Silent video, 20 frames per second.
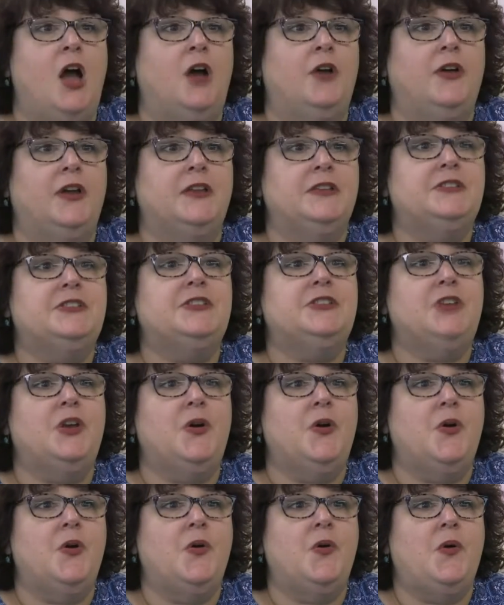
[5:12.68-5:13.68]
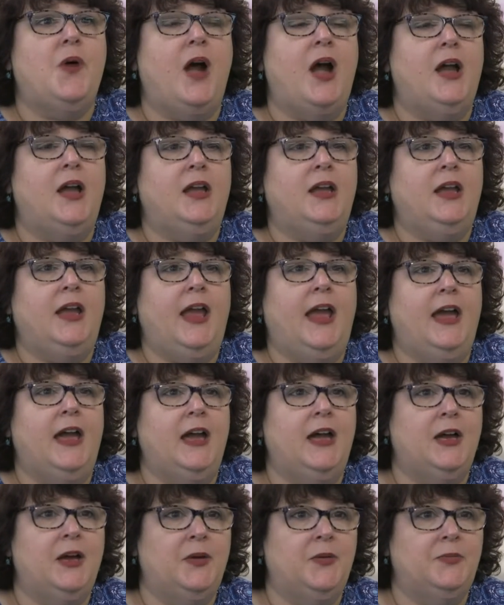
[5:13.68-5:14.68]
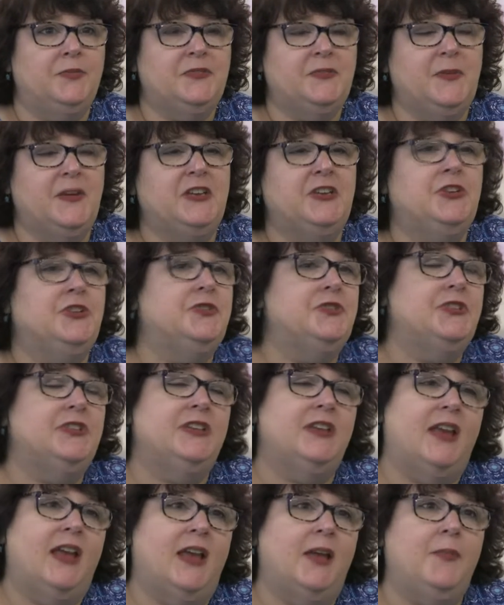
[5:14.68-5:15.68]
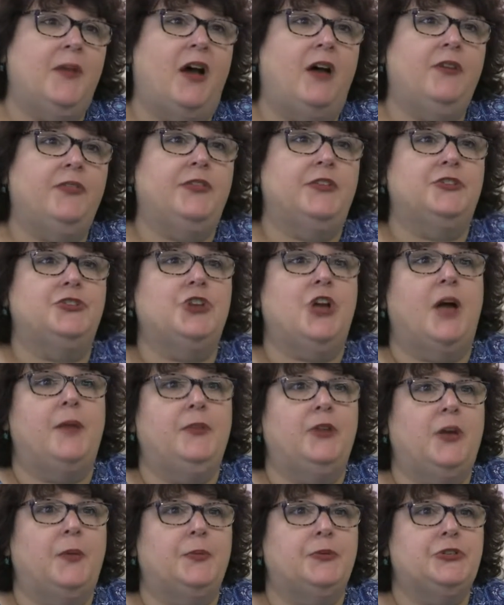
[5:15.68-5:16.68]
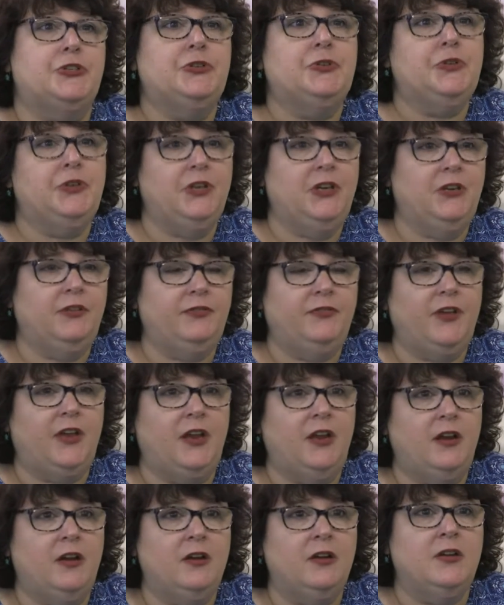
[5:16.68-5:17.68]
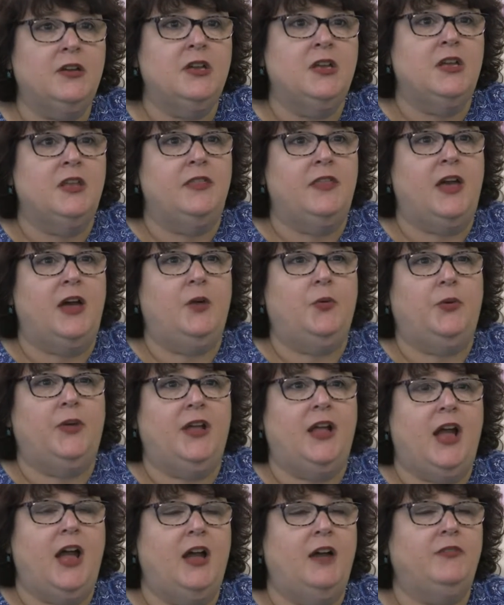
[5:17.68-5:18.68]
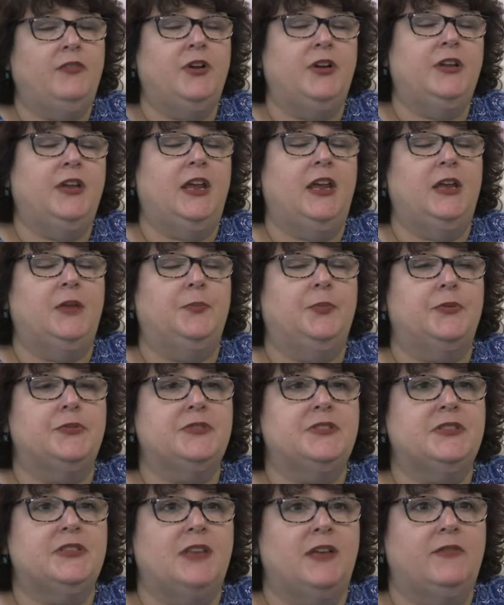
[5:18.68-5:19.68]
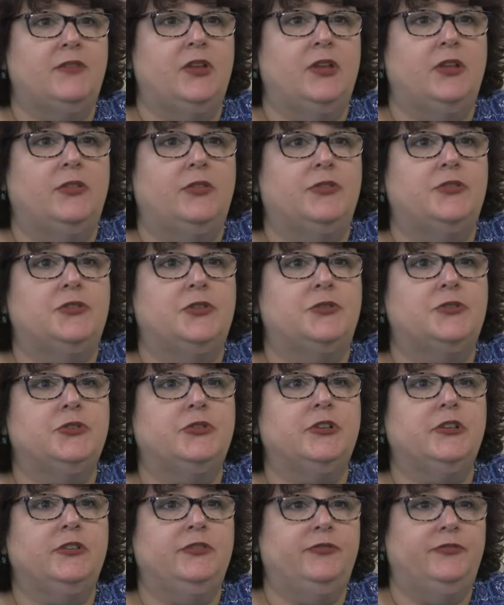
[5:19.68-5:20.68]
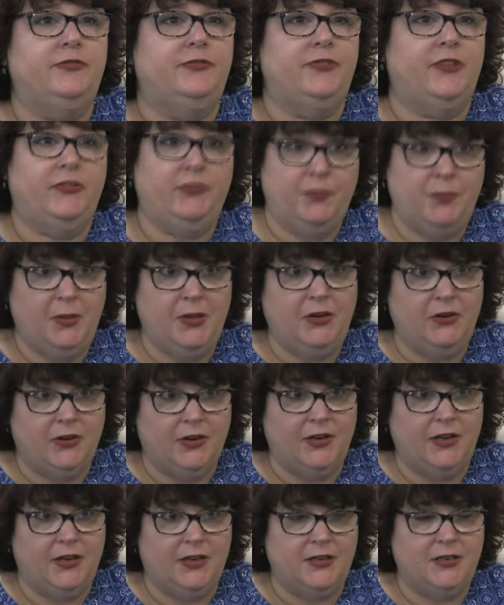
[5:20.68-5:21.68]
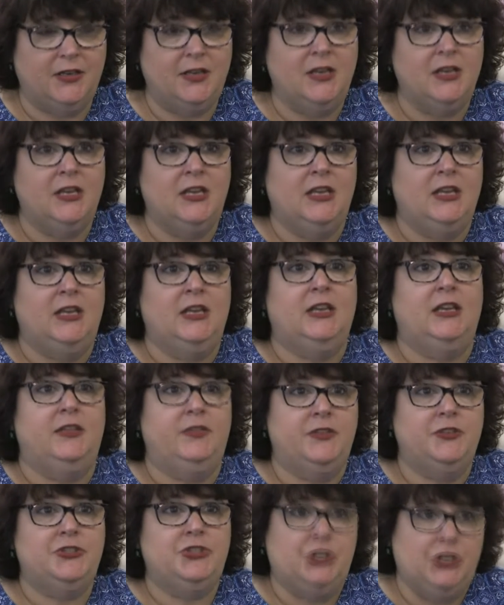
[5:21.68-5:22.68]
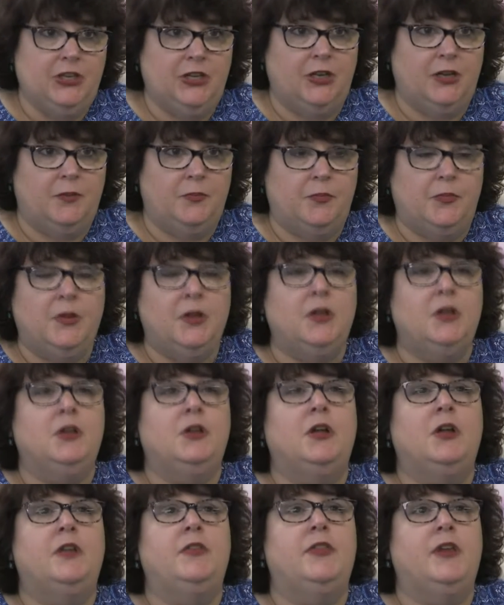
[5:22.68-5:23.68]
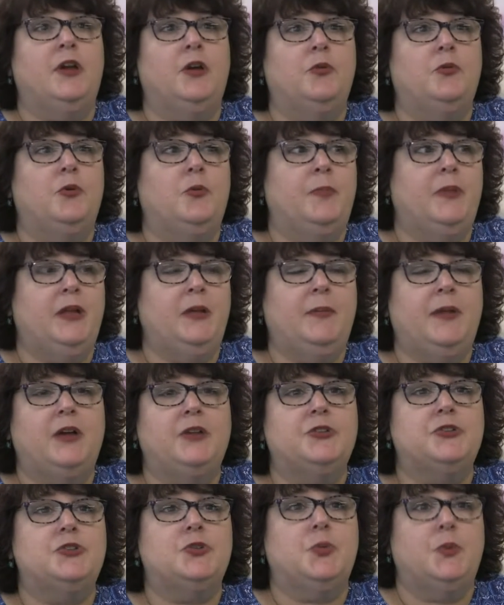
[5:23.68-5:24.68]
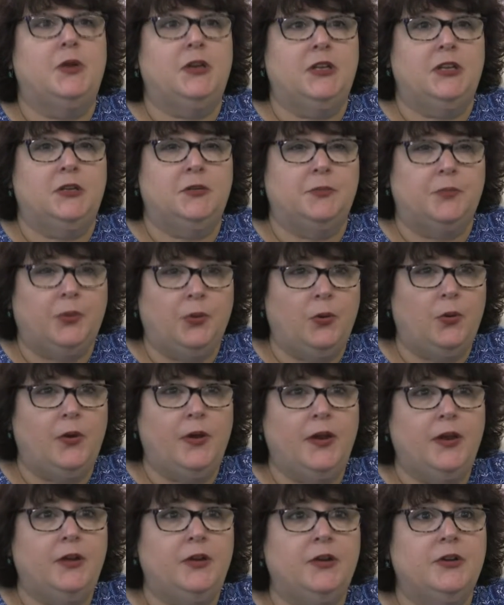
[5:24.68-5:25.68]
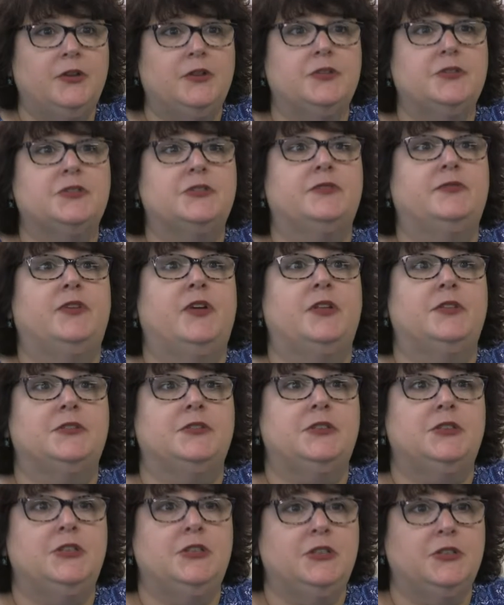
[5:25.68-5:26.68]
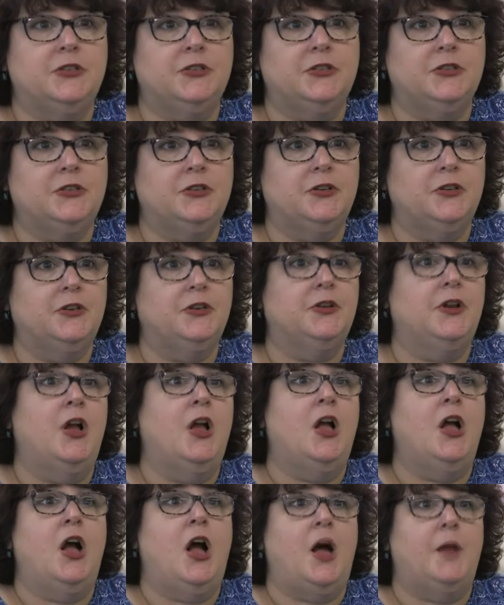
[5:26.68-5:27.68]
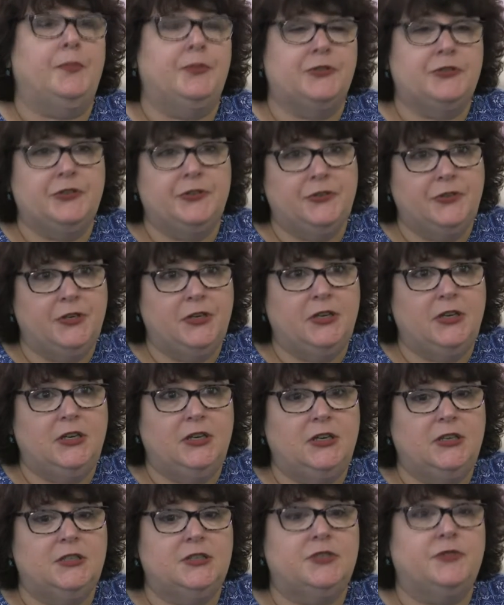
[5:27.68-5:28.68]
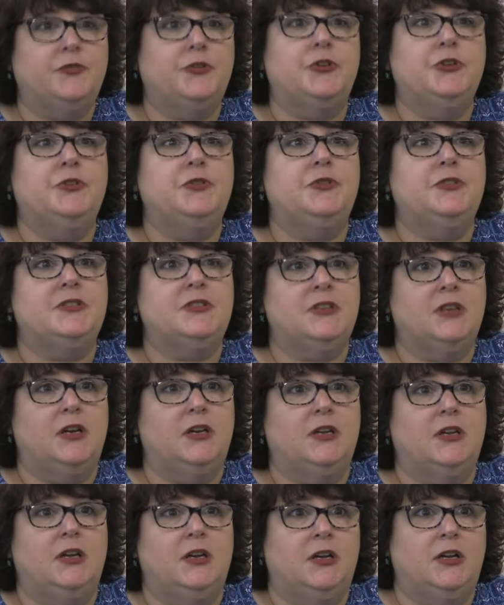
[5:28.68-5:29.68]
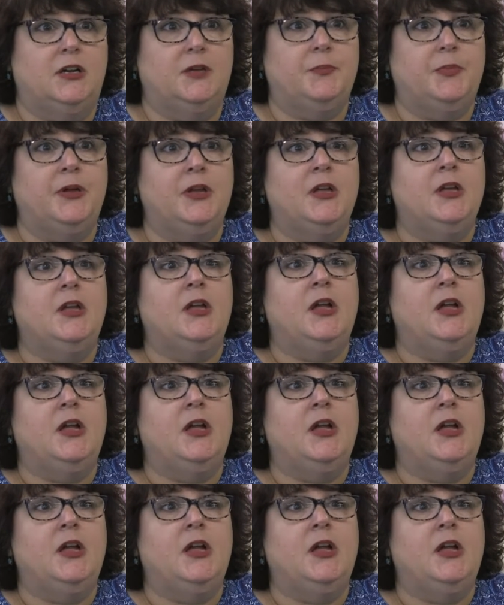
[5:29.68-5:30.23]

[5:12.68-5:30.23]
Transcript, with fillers: All right, so I am speaking to you today about the Job and Opportunity Fair that we have on April 7th. So during fifth period in the gym, there will be about 20 employers, volunteer opportunities for you to sign up